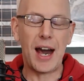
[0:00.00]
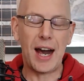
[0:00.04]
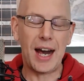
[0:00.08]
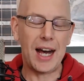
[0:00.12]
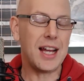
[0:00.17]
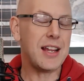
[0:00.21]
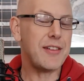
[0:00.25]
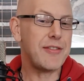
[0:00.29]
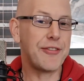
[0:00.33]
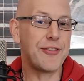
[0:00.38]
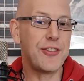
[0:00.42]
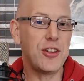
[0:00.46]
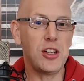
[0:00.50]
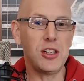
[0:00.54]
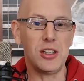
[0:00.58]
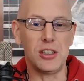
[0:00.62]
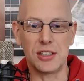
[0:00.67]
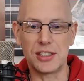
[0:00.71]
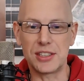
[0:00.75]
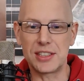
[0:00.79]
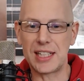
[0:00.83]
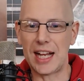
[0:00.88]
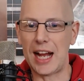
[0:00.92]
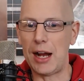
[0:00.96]
I
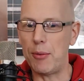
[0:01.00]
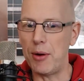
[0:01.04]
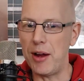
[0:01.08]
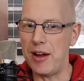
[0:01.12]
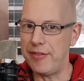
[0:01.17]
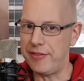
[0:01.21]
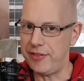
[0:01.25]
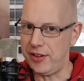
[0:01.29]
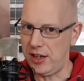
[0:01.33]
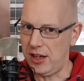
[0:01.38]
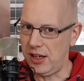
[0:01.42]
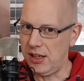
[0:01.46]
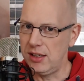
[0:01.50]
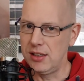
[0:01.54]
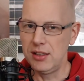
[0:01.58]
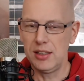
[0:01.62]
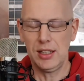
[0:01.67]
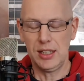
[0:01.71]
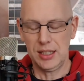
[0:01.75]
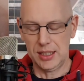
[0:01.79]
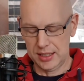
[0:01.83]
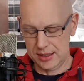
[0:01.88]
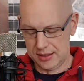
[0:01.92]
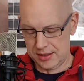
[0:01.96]
first, however,
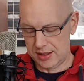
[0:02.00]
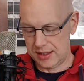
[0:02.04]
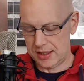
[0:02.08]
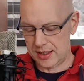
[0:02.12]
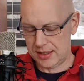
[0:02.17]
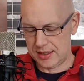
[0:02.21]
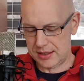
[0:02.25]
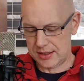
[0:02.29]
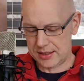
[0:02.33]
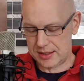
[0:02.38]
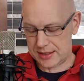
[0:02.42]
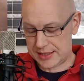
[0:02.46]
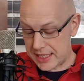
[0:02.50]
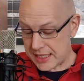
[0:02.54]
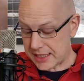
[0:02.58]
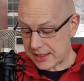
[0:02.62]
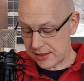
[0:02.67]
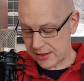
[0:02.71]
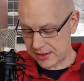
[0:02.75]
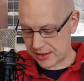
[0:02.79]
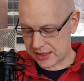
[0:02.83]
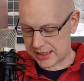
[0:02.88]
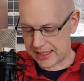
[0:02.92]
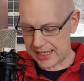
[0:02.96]

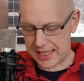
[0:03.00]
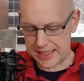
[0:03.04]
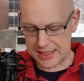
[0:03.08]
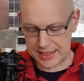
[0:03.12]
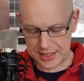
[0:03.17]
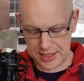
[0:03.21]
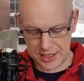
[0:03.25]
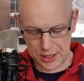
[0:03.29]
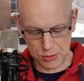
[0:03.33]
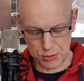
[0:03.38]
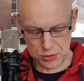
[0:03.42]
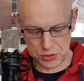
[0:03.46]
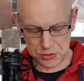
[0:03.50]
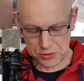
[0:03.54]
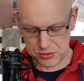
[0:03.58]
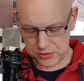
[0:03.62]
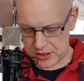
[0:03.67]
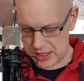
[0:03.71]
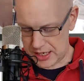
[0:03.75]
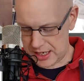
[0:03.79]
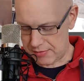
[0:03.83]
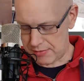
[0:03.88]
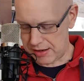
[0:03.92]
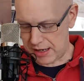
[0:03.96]
didn't get to know
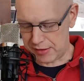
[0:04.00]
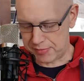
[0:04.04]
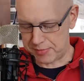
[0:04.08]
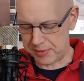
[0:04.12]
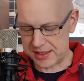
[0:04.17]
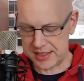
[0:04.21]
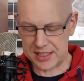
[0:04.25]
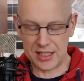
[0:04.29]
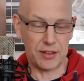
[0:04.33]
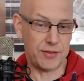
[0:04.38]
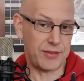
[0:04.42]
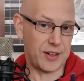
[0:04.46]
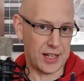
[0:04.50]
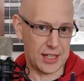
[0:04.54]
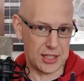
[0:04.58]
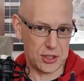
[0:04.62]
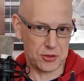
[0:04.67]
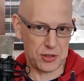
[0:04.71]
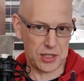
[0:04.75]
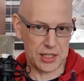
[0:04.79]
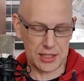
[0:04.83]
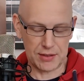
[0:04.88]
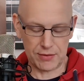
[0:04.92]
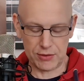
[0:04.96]
Ralph McTell via
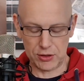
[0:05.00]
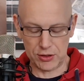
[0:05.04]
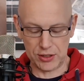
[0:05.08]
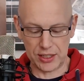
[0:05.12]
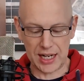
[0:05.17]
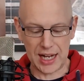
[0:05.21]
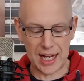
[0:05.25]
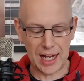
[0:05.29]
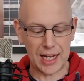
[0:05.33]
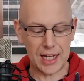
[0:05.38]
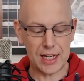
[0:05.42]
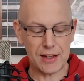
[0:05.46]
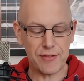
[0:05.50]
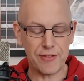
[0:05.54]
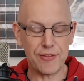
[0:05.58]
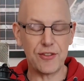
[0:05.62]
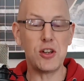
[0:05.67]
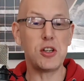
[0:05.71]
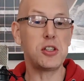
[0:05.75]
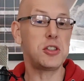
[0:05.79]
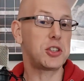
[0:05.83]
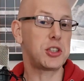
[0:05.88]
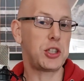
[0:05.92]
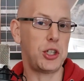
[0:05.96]
Streets of London. I
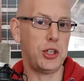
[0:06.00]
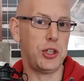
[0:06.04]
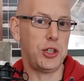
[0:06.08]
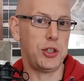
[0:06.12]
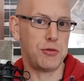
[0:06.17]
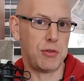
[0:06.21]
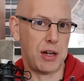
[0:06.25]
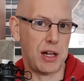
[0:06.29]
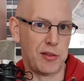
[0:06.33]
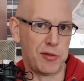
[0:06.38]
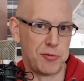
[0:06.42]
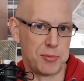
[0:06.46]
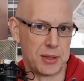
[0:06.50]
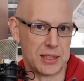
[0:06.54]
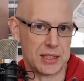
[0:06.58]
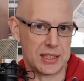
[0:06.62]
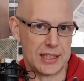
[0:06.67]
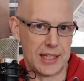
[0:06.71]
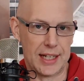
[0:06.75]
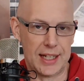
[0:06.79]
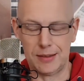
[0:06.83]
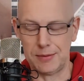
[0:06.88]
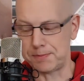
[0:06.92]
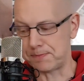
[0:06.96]
first heard Ralph
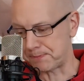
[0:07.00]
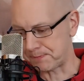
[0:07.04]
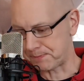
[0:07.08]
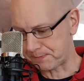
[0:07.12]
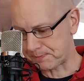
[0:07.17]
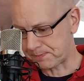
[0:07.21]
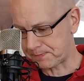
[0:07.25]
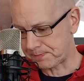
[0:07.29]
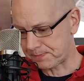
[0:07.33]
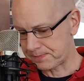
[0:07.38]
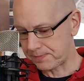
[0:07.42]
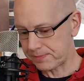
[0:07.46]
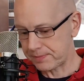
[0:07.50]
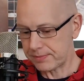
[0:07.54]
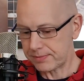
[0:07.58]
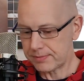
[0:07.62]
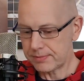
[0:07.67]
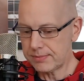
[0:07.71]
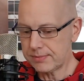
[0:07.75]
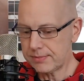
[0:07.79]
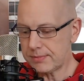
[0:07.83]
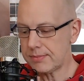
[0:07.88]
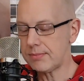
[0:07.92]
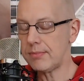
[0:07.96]
McTell
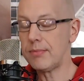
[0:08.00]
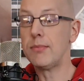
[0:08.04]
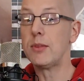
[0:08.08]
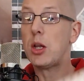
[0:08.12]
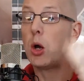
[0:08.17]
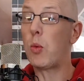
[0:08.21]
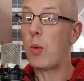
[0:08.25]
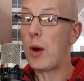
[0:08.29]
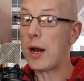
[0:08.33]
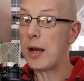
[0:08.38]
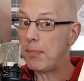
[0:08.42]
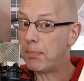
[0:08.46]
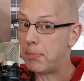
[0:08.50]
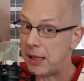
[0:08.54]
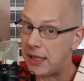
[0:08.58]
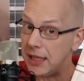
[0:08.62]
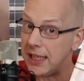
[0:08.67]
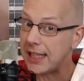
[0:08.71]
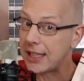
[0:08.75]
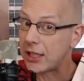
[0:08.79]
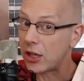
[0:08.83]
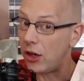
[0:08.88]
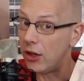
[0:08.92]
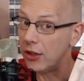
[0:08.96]
when
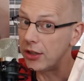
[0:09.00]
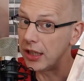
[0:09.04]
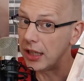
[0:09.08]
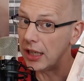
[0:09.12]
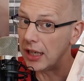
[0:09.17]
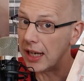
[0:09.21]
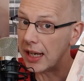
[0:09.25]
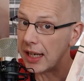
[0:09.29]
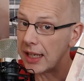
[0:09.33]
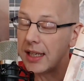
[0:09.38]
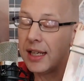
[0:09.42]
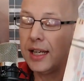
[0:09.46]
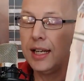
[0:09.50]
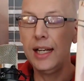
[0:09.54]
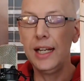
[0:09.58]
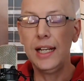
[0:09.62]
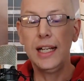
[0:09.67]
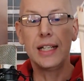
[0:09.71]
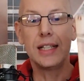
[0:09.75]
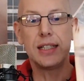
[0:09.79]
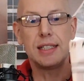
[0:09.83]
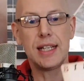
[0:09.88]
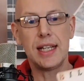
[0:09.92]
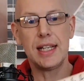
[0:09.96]
Billy Connolly
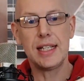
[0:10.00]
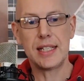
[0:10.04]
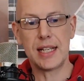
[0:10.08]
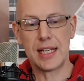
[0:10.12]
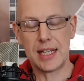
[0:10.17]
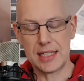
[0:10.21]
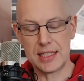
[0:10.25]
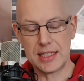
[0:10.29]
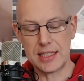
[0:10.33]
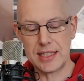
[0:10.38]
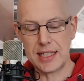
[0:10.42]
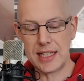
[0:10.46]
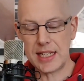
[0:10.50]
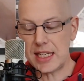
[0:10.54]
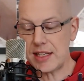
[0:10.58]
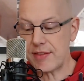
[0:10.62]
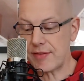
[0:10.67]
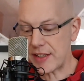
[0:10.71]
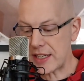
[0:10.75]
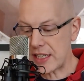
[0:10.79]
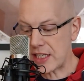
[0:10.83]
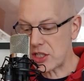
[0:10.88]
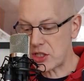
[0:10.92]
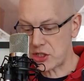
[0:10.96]
did his
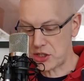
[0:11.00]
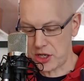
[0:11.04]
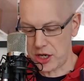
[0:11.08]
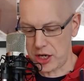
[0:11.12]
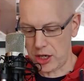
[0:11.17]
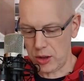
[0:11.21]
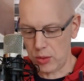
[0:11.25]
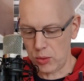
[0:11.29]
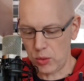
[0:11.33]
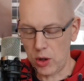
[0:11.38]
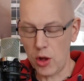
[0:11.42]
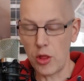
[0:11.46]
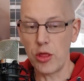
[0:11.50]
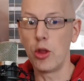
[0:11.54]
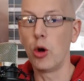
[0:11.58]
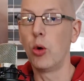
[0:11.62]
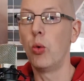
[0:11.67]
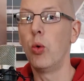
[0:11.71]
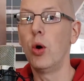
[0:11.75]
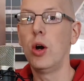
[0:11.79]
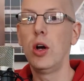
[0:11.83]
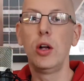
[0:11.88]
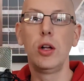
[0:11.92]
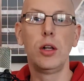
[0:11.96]
TV show,
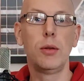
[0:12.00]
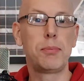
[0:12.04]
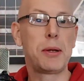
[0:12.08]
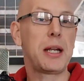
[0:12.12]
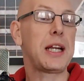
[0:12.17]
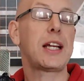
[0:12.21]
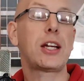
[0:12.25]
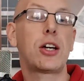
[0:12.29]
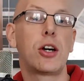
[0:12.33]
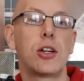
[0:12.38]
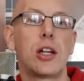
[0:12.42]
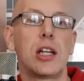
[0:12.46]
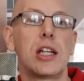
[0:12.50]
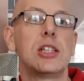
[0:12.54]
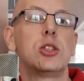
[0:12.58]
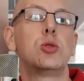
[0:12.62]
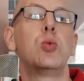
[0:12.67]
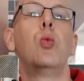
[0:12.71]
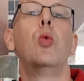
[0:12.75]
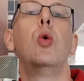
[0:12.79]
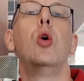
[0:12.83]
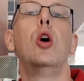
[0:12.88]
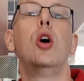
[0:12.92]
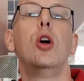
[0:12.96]
Billy
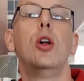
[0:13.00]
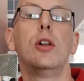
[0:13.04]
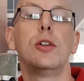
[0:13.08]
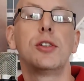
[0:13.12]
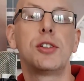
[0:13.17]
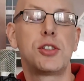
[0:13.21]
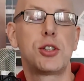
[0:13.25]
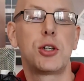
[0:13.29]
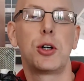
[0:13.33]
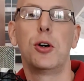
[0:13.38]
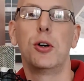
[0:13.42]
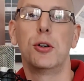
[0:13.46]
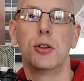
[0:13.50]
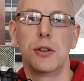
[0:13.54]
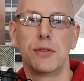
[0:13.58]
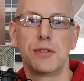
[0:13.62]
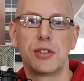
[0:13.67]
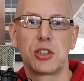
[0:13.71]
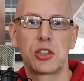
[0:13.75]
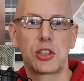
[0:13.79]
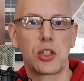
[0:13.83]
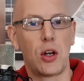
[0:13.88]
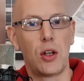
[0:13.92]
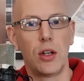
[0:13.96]
Connolly's World Tour
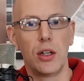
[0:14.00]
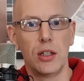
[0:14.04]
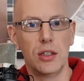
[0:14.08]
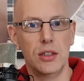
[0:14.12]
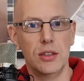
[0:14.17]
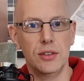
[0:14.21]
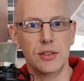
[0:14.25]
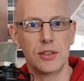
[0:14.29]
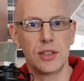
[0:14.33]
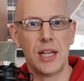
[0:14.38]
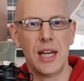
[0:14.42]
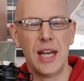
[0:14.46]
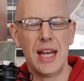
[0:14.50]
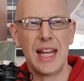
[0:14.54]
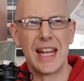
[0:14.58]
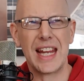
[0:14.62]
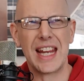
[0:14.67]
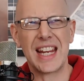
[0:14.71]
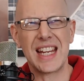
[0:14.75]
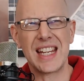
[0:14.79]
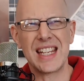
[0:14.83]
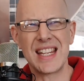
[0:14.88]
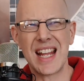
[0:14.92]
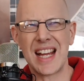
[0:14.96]
of Scotland
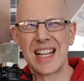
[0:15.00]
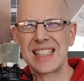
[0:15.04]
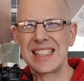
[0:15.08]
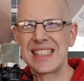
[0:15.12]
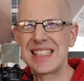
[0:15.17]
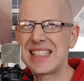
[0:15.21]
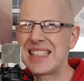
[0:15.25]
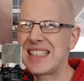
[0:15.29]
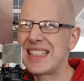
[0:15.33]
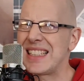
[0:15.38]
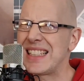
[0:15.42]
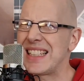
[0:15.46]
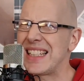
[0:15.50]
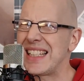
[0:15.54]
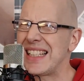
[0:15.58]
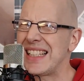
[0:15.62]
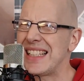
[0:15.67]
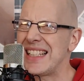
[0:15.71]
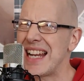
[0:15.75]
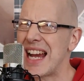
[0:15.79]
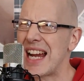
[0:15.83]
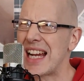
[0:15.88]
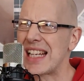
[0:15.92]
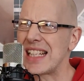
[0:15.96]
in
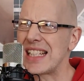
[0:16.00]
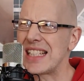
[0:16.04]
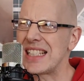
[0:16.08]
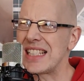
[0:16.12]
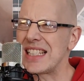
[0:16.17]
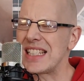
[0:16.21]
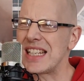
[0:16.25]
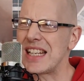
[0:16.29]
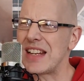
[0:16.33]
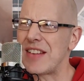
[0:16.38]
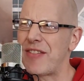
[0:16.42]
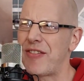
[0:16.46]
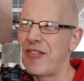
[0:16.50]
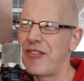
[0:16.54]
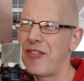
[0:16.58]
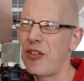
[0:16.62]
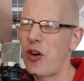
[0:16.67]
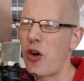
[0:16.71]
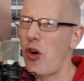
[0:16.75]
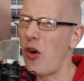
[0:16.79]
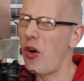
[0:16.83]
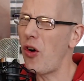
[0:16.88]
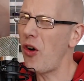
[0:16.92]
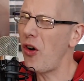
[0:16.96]

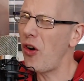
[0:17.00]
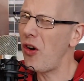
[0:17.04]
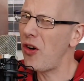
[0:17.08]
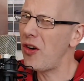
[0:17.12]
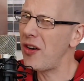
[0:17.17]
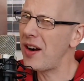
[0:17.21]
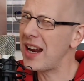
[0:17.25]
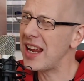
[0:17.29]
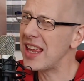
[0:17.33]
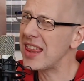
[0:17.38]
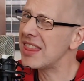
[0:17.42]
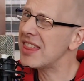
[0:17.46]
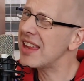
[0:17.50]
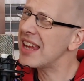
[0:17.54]
1994, I